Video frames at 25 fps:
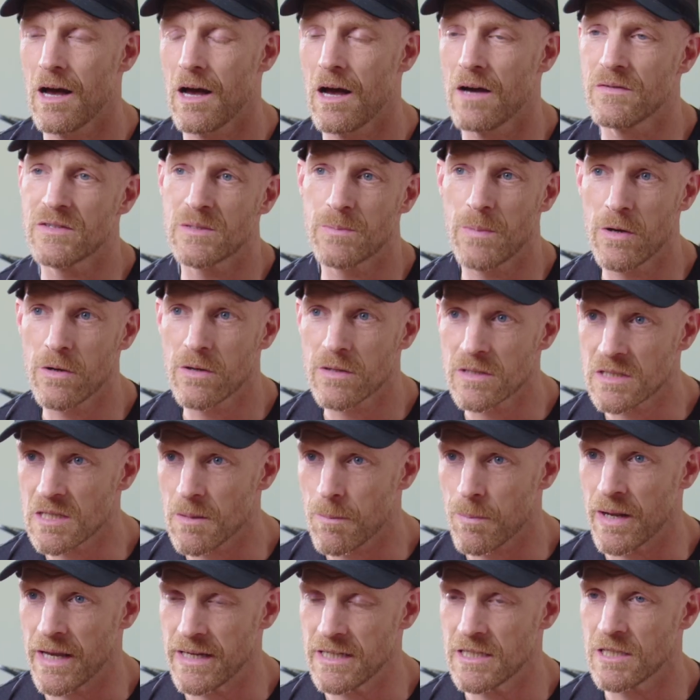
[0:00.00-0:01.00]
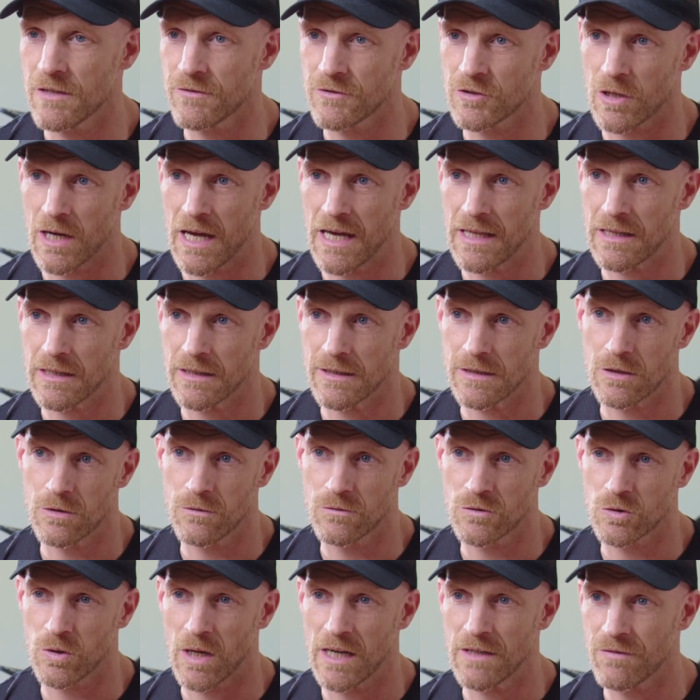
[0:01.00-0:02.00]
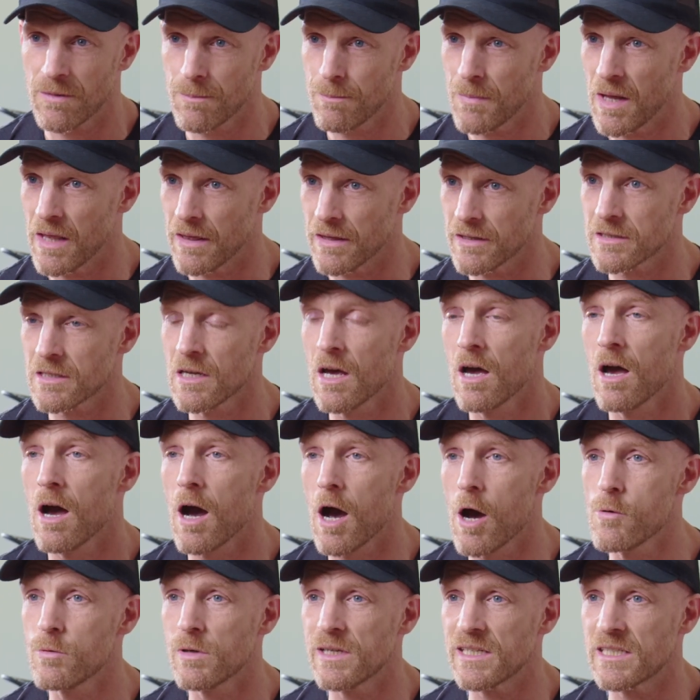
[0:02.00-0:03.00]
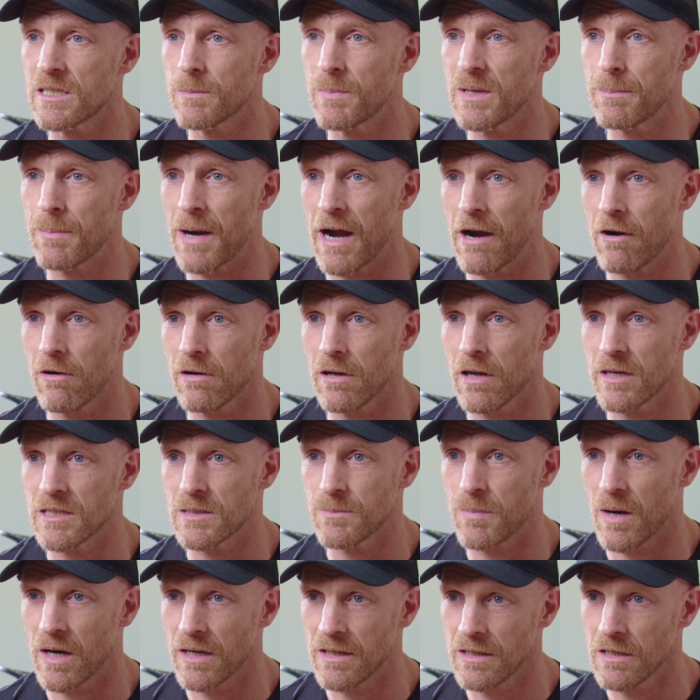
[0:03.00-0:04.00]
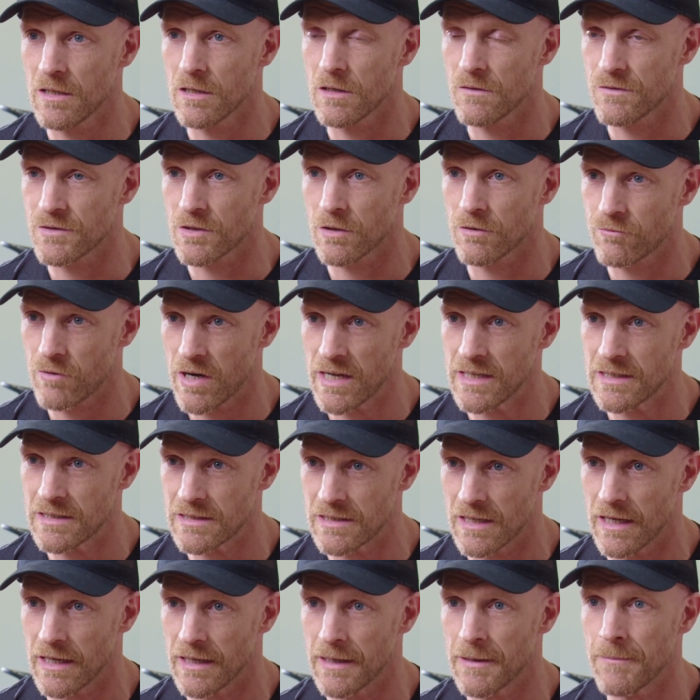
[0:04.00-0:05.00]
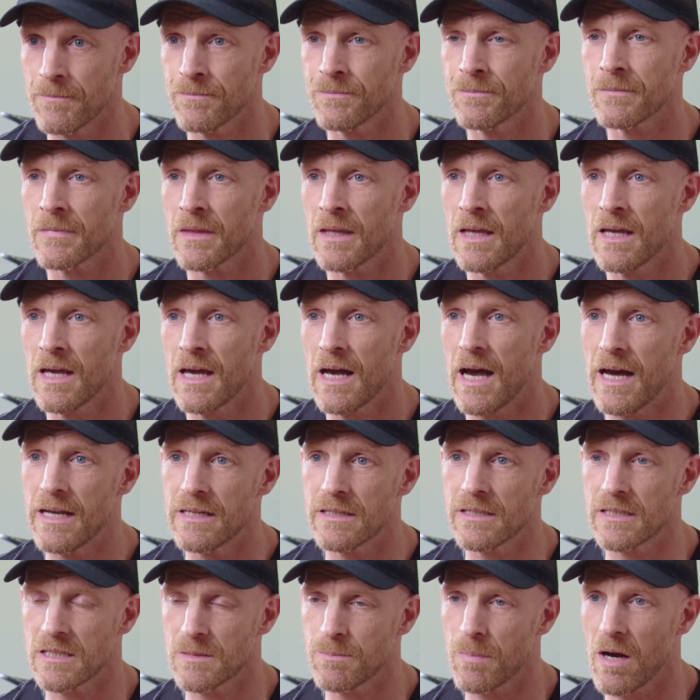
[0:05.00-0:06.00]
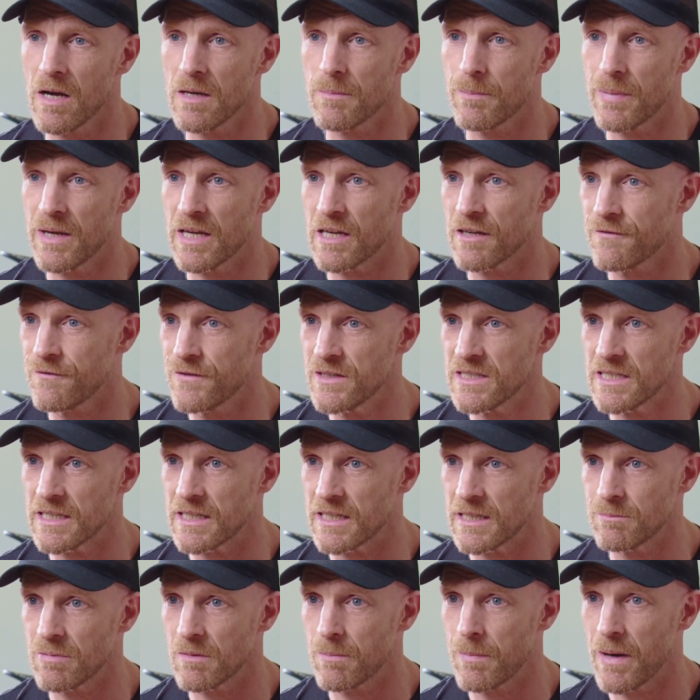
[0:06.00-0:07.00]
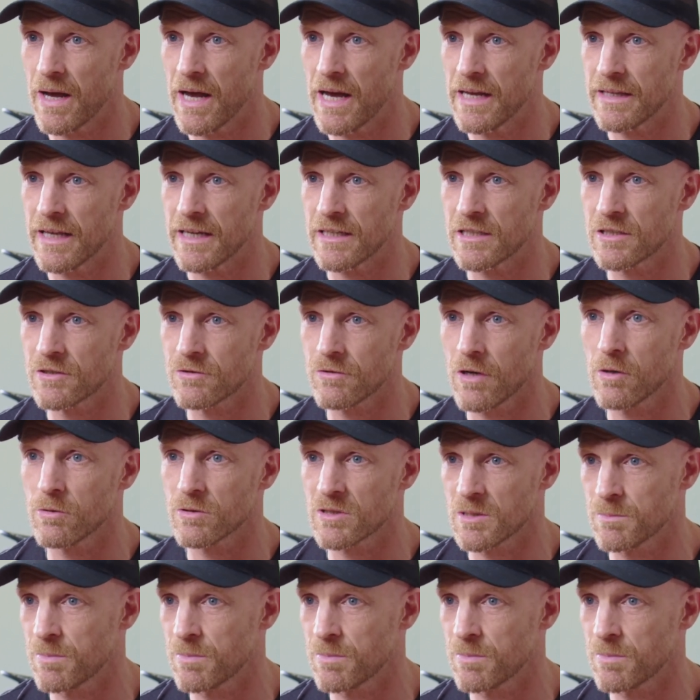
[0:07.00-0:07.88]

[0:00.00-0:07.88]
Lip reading: I've spoken to plenty of triathletes who've trained for months only to be paralysed by nerves on race day. And despite being physically prepared, they struggled to